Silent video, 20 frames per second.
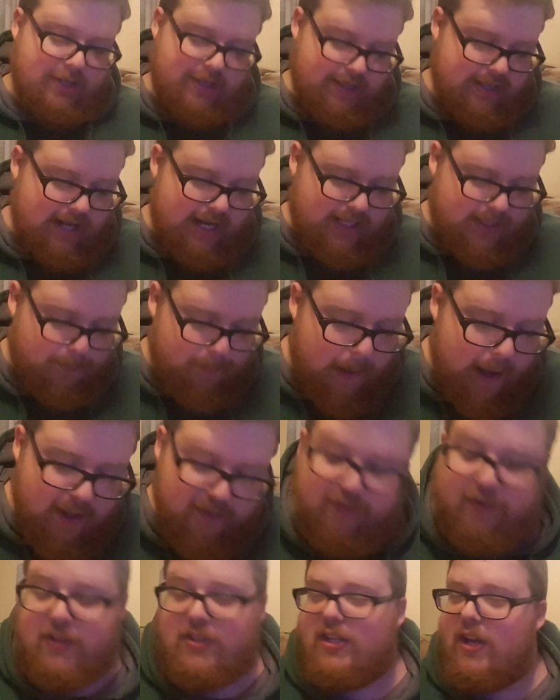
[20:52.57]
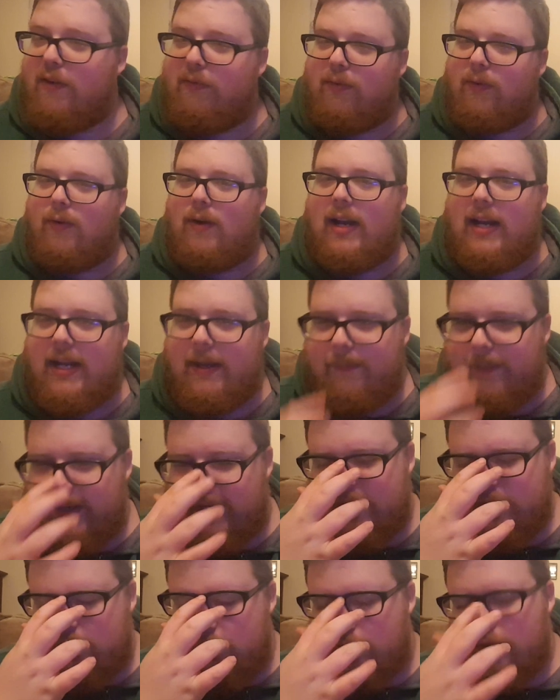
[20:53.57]
thinks Balor is overrated
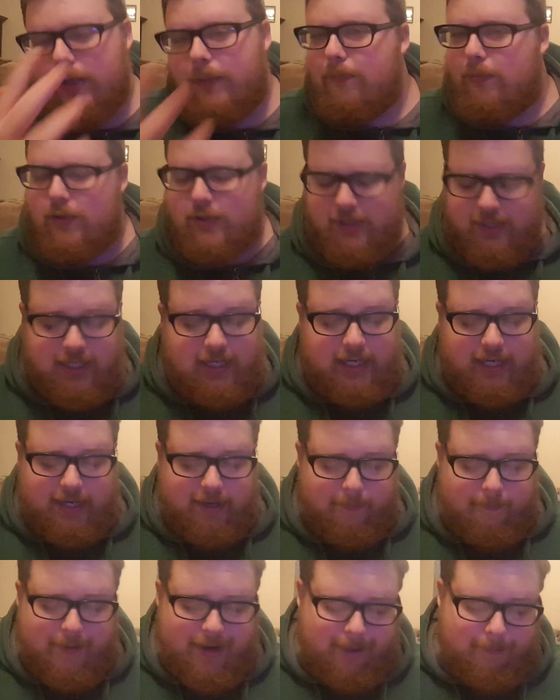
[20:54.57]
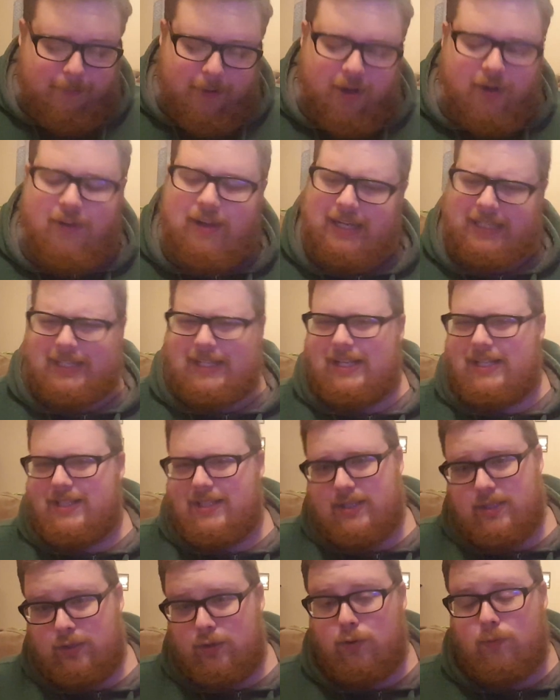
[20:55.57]
because 3% in a big poll like this
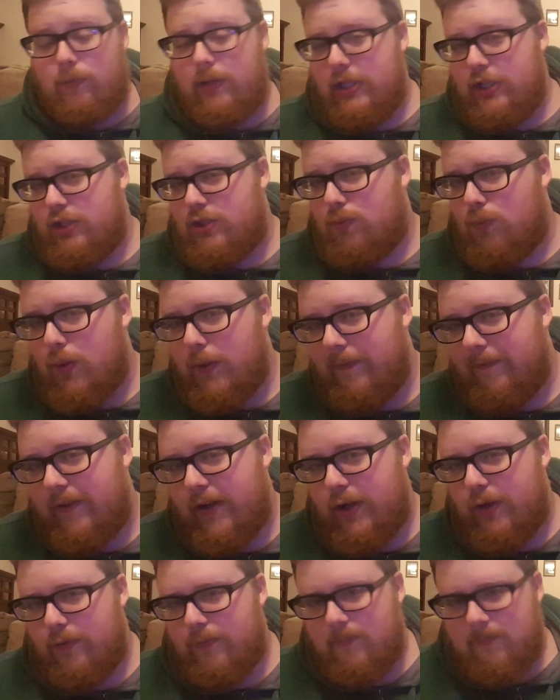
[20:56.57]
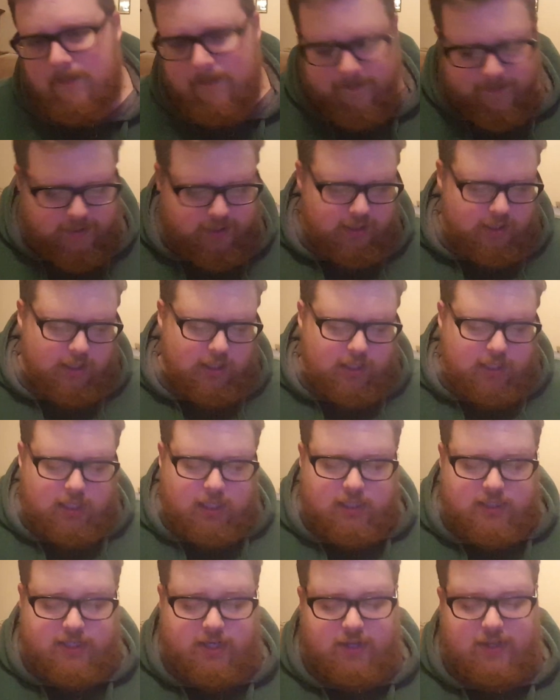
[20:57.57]
is normally just one vote.
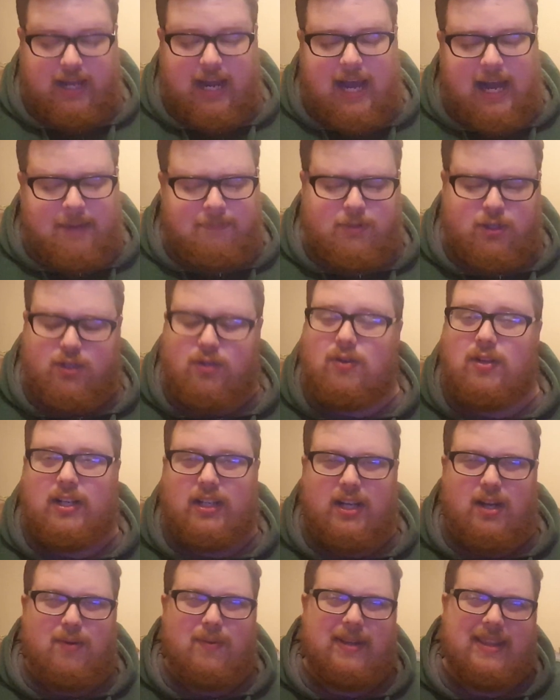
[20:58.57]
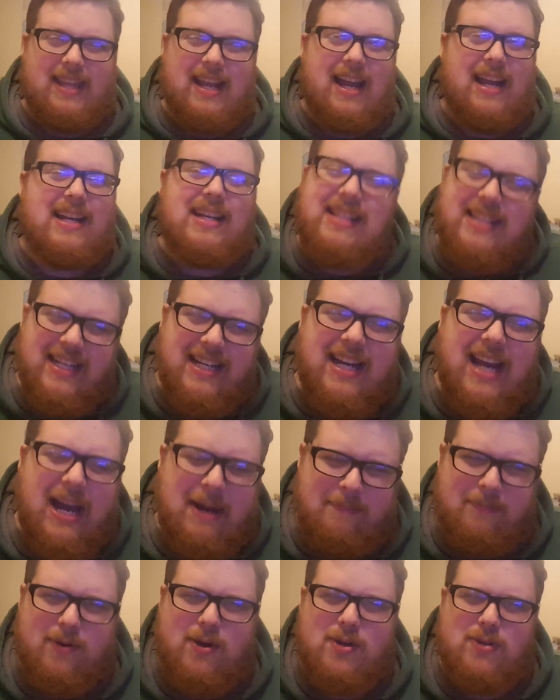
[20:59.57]
So I'm just going to go with that. Dean
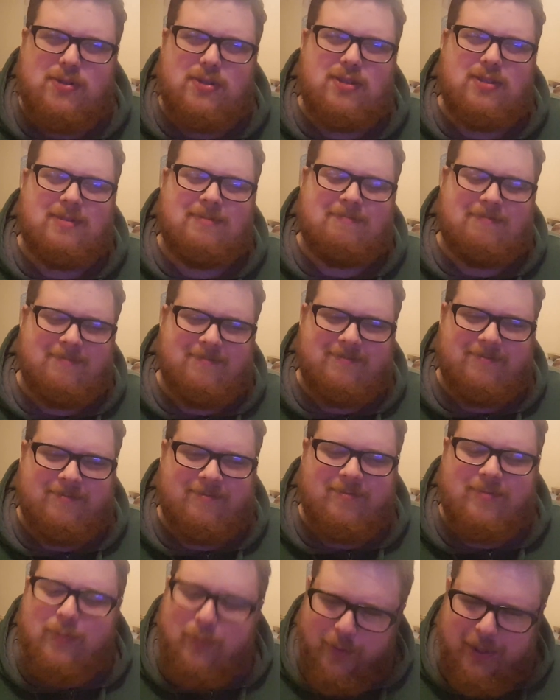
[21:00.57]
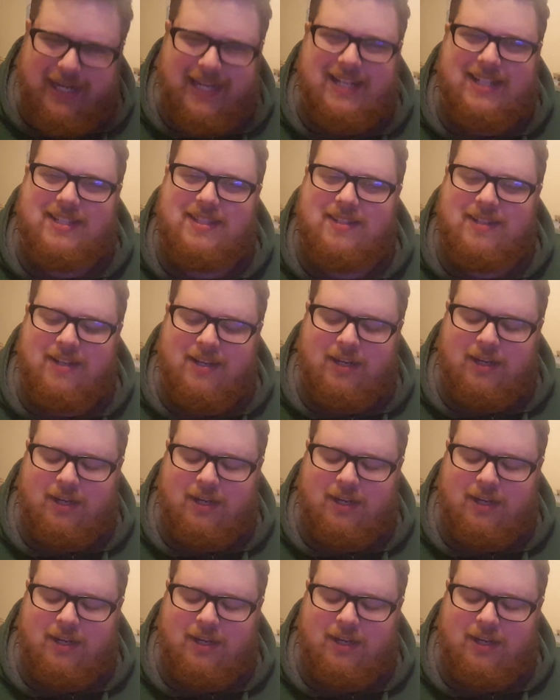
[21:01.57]
Ambrose wins